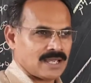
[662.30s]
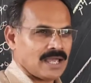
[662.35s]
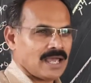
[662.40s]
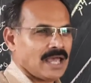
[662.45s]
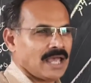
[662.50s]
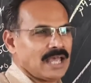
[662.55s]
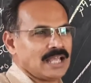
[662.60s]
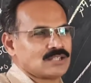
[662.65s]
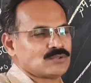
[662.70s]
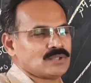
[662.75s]

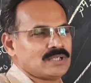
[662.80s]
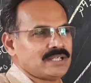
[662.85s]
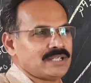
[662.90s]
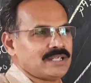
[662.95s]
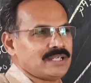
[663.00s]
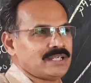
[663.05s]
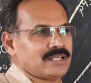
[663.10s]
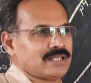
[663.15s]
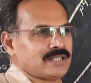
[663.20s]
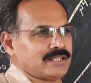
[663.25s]

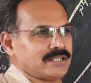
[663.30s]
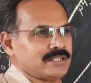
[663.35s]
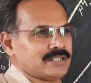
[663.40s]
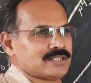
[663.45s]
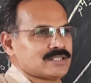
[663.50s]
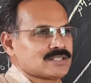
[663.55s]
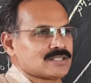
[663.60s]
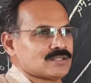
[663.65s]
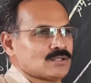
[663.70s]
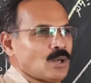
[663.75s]
Actually, it
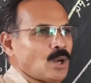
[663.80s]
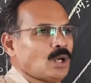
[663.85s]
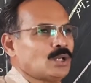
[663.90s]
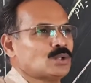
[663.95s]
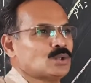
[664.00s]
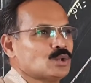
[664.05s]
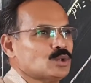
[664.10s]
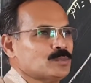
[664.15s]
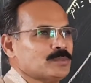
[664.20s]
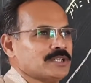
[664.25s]
is
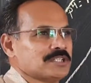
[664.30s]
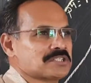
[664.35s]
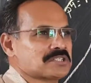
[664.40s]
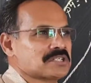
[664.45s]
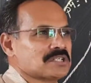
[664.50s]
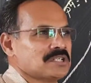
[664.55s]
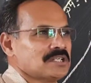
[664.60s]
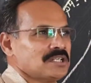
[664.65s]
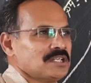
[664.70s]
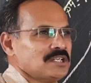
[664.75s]
not too much,
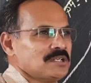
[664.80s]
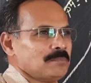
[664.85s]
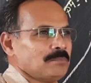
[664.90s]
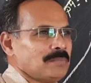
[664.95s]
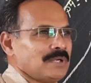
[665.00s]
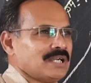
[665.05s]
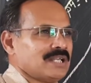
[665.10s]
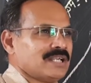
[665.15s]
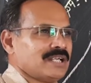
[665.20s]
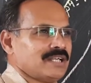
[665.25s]

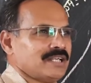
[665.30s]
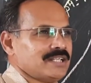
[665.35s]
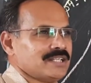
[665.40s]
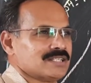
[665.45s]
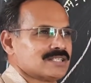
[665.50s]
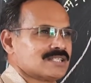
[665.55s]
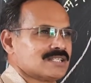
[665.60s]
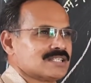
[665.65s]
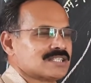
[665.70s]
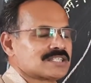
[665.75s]
but it
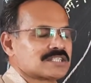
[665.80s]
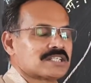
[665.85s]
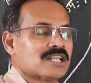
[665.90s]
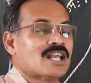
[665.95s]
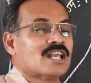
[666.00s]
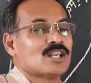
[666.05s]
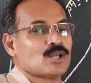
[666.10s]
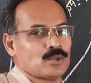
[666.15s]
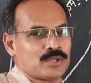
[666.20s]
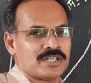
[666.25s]
is
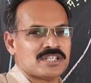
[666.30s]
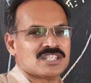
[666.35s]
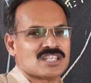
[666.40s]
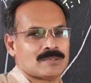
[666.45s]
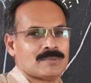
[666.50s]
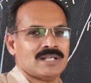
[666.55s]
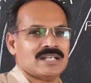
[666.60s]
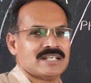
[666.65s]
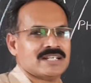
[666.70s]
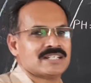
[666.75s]
still
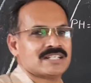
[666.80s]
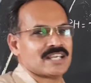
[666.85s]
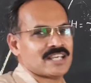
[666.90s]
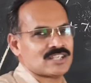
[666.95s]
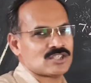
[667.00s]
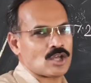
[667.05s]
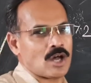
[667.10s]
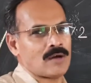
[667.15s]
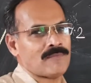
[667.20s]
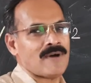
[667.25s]
noticeable in
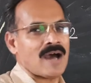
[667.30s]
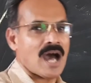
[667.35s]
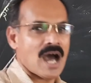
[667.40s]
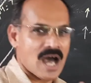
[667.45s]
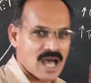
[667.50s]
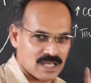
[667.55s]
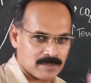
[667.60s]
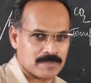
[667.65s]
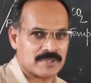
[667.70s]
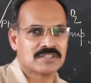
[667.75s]
case of
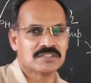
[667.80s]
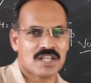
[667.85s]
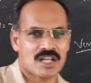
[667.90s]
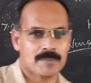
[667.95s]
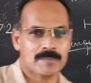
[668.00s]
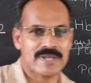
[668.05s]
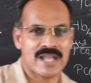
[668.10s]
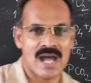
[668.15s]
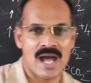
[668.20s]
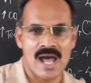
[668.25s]

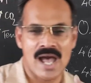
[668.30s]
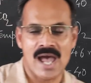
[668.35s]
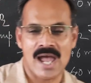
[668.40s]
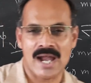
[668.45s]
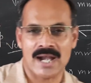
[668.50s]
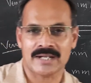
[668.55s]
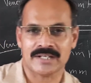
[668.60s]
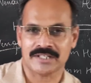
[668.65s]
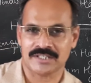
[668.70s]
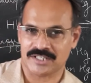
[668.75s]
hyperthermia
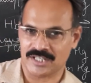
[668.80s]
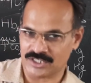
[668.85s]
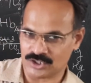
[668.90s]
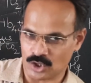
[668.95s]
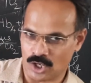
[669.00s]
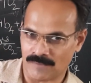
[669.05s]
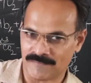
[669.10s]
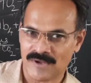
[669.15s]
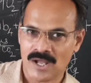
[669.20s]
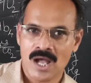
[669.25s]
and in case
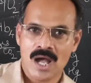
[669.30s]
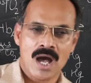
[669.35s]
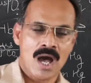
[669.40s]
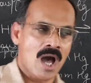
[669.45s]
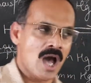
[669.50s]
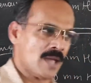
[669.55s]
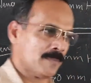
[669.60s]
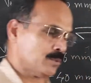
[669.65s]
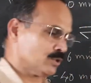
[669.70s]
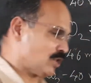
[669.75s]
of
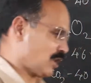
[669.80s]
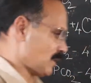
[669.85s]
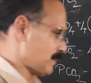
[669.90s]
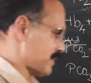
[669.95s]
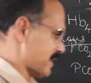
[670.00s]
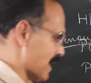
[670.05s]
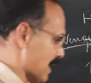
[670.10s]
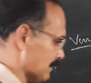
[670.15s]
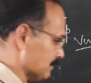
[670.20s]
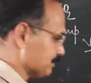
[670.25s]

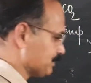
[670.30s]
hypothermia.